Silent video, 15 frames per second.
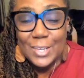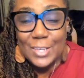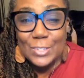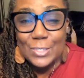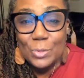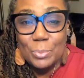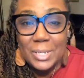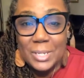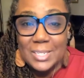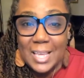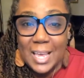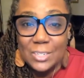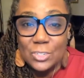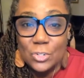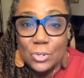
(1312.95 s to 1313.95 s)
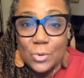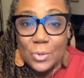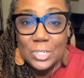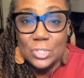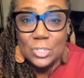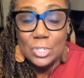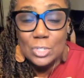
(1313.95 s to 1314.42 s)
So please ask your
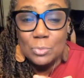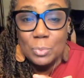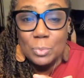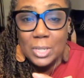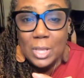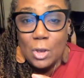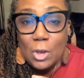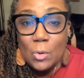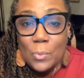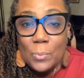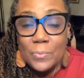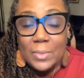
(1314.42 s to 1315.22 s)
questions below,